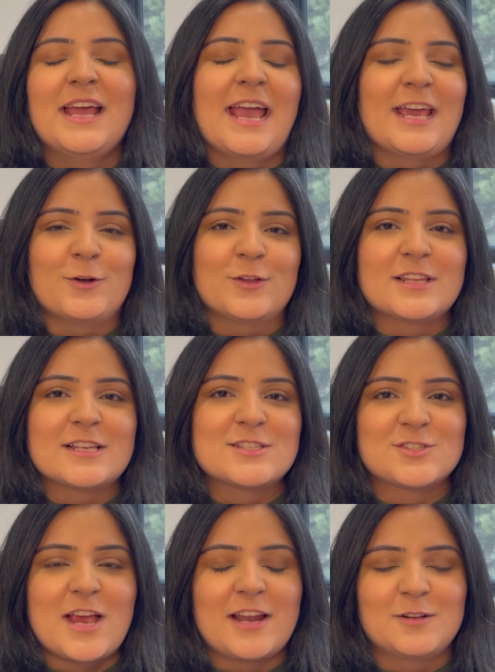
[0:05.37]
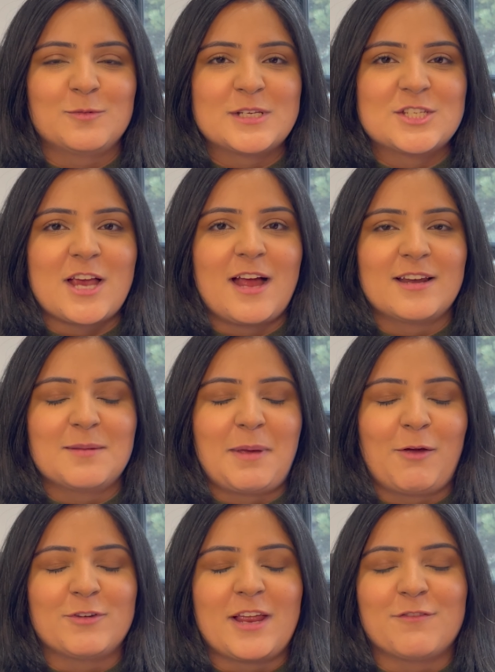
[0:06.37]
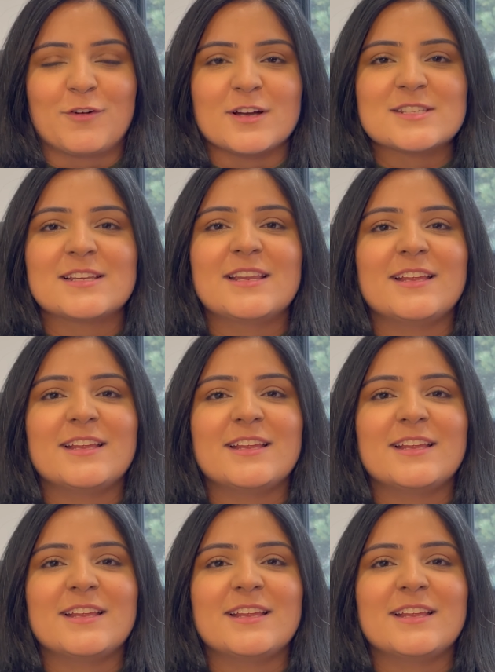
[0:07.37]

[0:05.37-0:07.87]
and on this channel we chat about diversity